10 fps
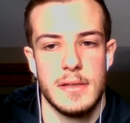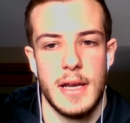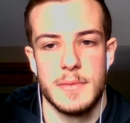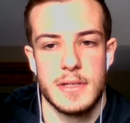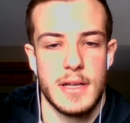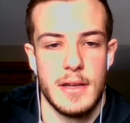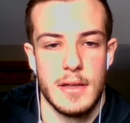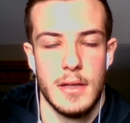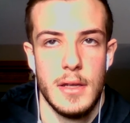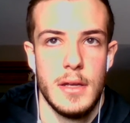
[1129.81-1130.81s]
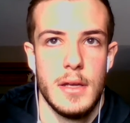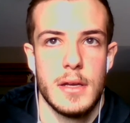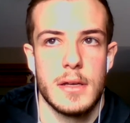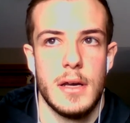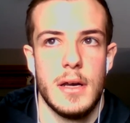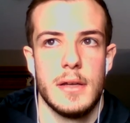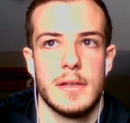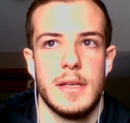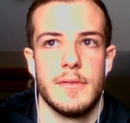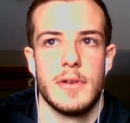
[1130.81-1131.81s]
I'm just kind of
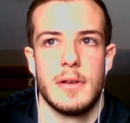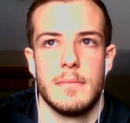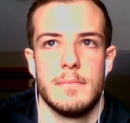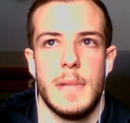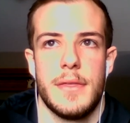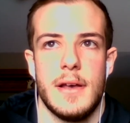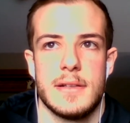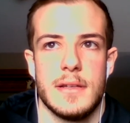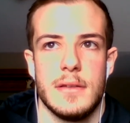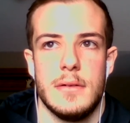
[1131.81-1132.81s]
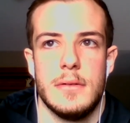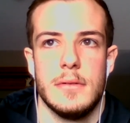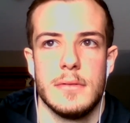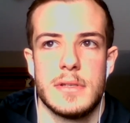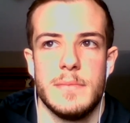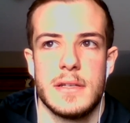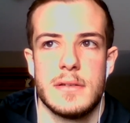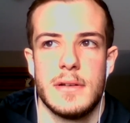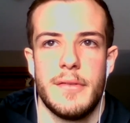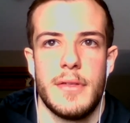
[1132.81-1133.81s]
giving my thoughts on the whole semester
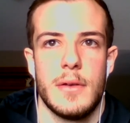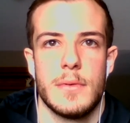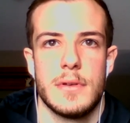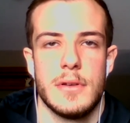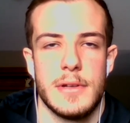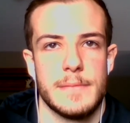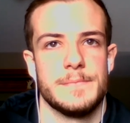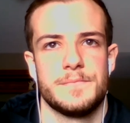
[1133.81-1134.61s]
and everything we're doing.